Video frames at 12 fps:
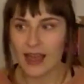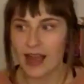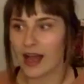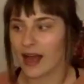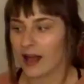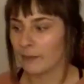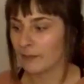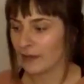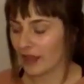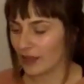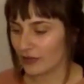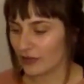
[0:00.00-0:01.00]

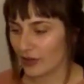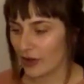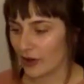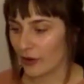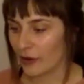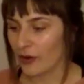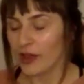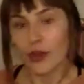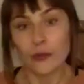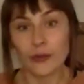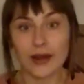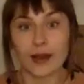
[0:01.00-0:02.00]
And so when